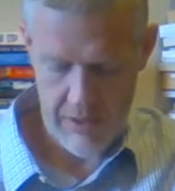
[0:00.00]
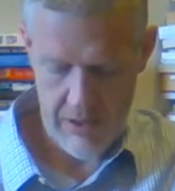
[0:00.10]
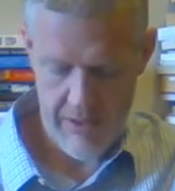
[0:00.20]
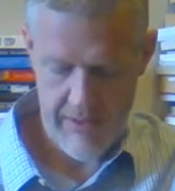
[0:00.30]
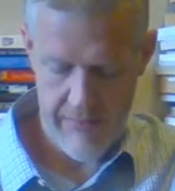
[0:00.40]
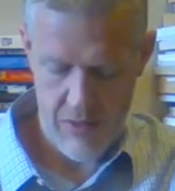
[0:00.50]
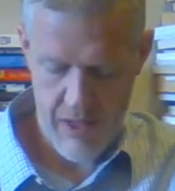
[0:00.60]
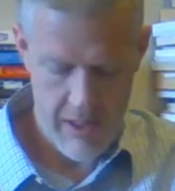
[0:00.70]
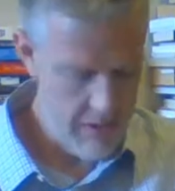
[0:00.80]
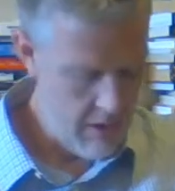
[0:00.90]
footnote seven oh
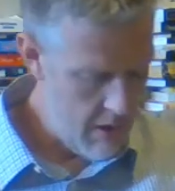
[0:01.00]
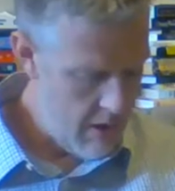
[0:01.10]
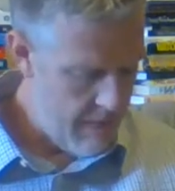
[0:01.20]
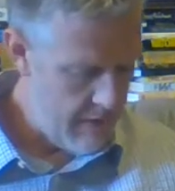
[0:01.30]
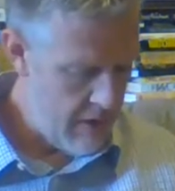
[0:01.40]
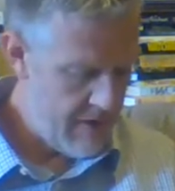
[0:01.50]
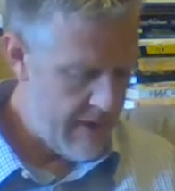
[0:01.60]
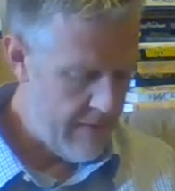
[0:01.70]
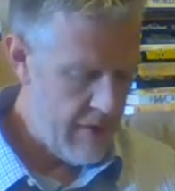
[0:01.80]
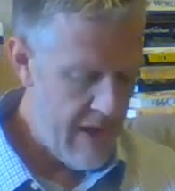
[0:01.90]
eight. Footnote
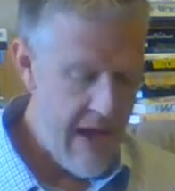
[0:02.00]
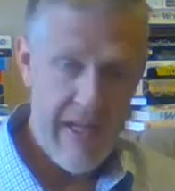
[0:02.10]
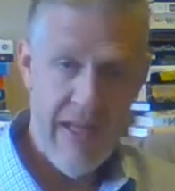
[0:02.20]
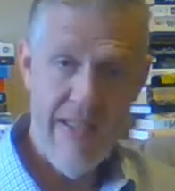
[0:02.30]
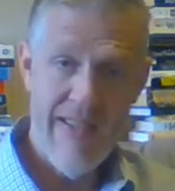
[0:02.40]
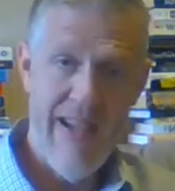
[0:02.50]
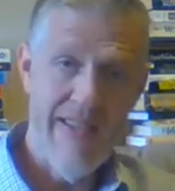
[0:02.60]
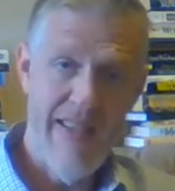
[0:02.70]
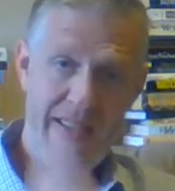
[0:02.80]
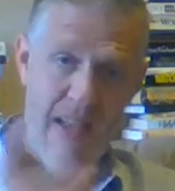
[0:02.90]
seven oh nine, again,
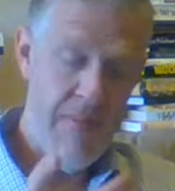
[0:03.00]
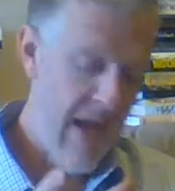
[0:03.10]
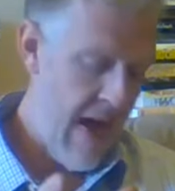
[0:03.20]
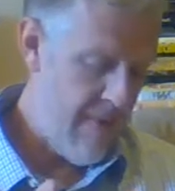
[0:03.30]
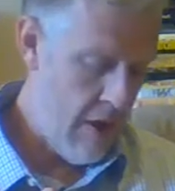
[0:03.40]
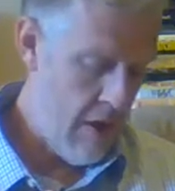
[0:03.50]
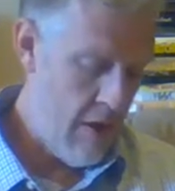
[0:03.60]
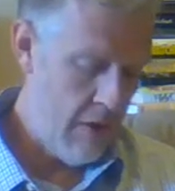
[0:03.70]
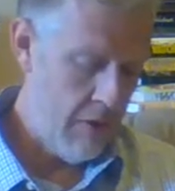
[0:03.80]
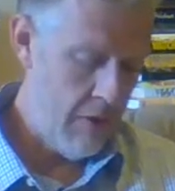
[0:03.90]
cites that same Kavanaugh
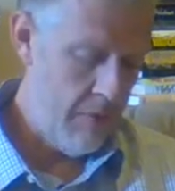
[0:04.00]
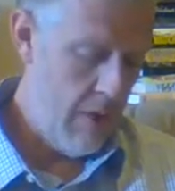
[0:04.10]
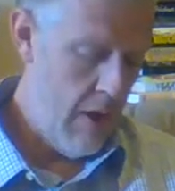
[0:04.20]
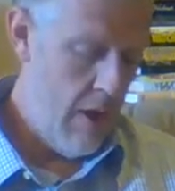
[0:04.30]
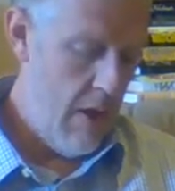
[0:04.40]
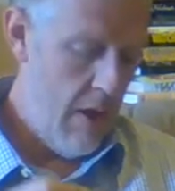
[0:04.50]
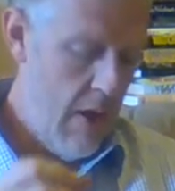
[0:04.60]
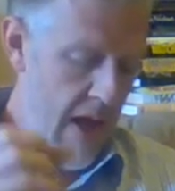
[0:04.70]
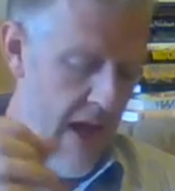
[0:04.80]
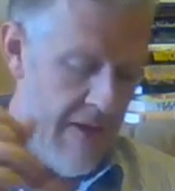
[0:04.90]
article,
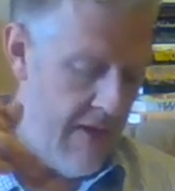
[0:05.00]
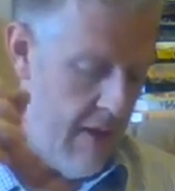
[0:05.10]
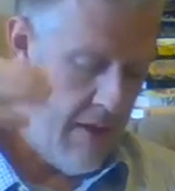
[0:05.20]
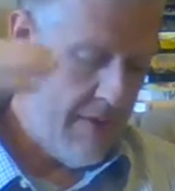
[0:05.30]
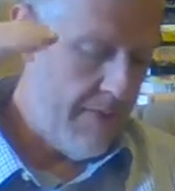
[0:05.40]
as does